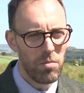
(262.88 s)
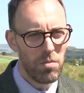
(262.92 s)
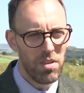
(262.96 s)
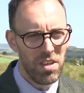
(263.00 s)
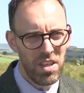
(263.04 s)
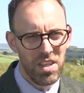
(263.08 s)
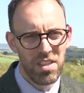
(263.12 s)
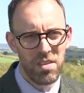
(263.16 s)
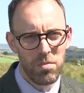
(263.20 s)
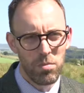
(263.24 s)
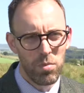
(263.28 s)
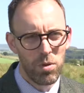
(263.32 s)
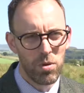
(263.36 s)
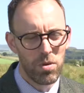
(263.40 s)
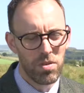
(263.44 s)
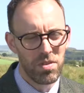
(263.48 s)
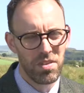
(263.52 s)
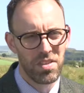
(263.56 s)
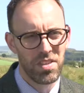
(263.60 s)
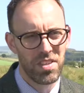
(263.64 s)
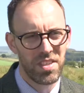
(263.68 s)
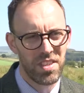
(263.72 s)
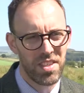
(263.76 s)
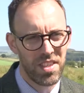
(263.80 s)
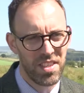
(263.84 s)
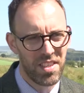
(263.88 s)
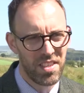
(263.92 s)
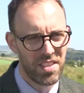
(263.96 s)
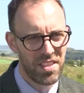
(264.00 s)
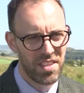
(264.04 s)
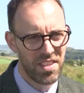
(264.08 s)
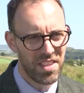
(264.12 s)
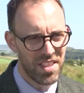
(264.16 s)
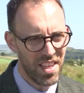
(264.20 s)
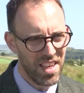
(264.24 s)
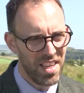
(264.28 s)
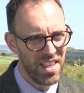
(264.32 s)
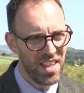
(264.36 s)
It is important
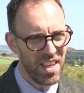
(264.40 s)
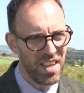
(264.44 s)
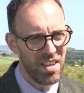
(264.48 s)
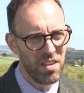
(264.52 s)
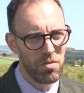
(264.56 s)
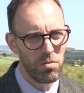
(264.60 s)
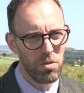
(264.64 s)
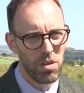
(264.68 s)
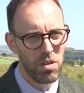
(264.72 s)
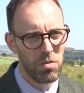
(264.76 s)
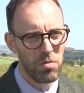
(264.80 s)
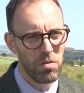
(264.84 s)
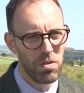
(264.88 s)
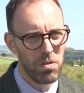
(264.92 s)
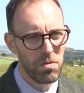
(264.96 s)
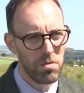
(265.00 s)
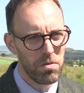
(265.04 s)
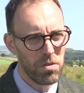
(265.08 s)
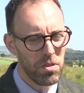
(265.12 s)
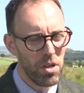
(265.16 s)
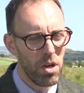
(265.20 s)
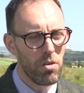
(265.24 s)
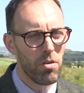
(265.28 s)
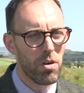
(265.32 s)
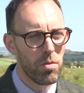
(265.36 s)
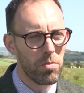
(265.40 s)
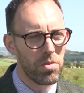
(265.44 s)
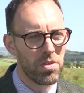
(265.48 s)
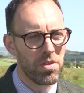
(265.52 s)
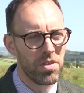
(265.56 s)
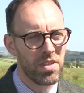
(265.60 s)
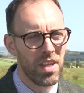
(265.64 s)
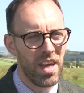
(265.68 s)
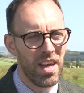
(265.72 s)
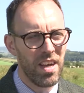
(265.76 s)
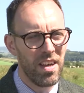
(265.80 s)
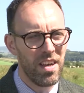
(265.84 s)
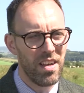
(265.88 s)
to say that no
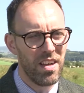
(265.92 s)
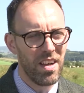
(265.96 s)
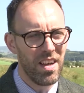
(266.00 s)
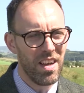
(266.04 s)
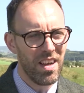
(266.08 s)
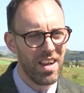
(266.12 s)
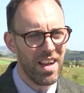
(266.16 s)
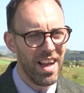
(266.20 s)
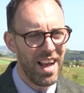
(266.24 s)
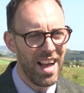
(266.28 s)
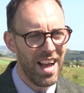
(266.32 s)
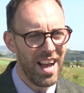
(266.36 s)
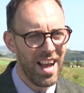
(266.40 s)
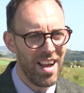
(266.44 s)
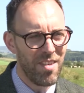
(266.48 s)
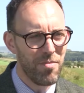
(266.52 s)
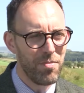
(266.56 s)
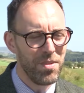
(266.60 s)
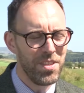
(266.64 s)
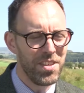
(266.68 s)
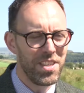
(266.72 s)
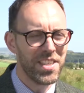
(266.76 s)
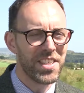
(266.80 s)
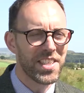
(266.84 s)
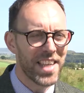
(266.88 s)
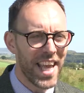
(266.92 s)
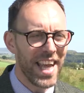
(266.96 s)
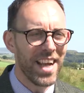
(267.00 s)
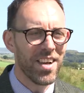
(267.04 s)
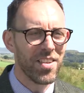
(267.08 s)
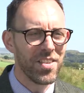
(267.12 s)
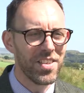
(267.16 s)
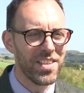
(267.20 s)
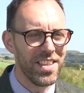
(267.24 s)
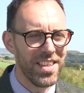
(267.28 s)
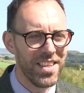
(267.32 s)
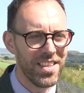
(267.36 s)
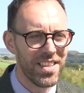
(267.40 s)
options have been
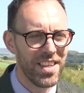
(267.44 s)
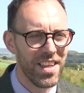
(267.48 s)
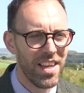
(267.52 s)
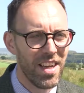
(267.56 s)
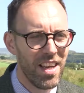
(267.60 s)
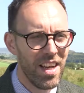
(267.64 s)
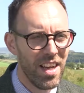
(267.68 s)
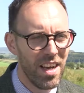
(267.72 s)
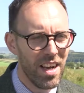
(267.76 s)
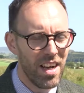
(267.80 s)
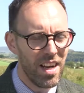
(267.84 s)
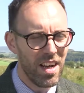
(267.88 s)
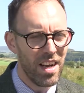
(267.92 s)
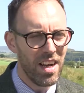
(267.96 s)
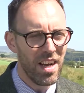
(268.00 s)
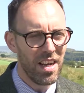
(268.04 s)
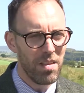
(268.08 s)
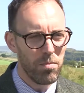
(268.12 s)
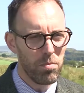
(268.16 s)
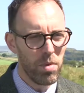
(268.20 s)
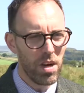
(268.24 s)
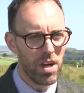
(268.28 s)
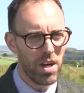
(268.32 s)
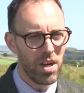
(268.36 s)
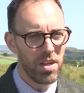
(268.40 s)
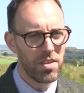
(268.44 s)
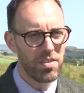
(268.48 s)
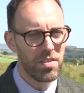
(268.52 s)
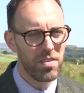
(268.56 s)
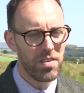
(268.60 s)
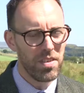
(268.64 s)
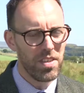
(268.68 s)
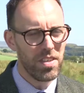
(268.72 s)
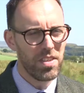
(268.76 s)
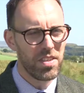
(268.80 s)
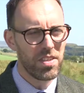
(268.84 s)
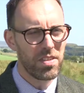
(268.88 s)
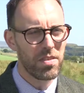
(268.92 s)
discounted, and part of
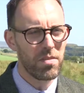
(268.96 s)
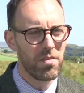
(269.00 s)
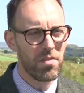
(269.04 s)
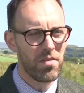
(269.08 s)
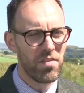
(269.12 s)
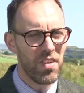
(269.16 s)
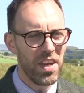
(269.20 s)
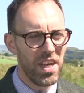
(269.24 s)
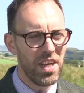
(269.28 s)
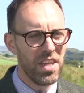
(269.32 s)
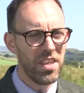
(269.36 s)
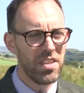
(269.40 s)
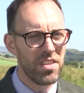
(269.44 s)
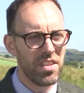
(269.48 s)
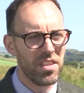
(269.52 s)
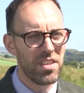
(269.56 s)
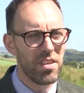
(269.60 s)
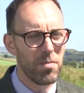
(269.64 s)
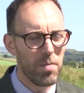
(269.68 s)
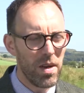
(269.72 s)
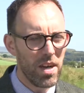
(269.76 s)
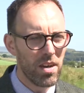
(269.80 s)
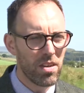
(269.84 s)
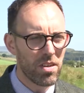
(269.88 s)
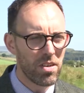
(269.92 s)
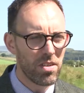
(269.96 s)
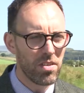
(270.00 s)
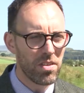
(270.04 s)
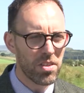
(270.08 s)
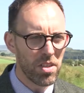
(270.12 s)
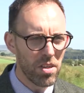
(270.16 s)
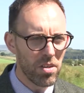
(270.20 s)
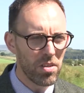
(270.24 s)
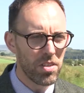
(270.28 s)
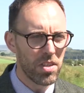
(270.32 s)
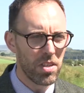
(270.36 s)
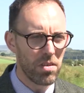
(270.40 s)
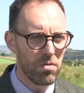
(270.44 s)
this phase is about
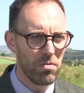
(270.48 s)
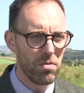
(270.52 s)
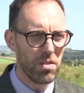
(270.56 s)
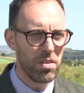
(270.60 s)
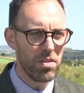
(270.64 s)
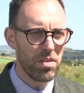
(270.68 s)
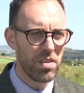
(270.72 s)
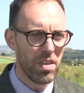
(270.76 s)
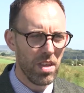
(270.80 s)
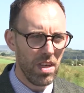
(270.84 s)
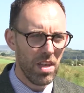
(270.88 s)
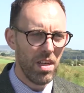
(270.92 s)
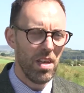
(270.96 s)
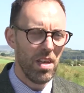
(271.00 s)
consulting with